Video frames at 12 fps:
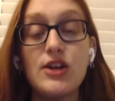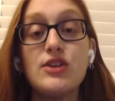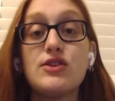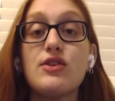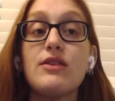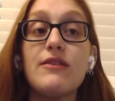
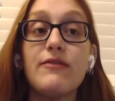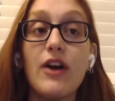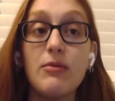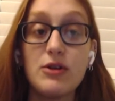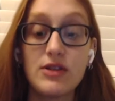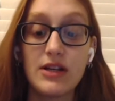So the
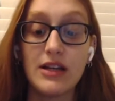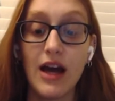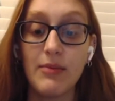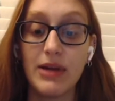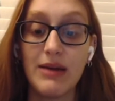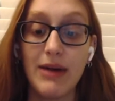farmers could
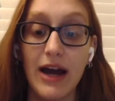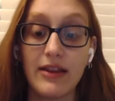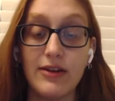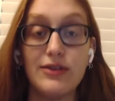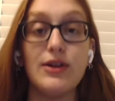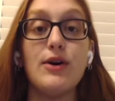not pay back
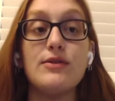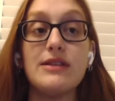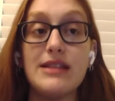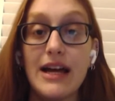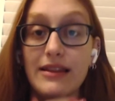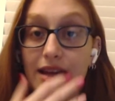their loans
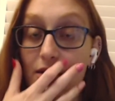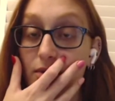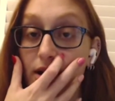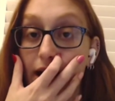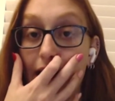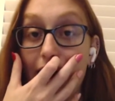that they
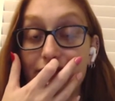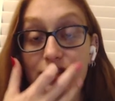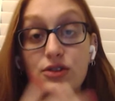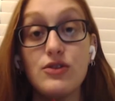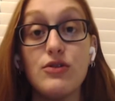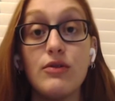would have
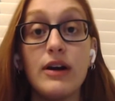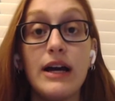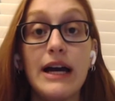to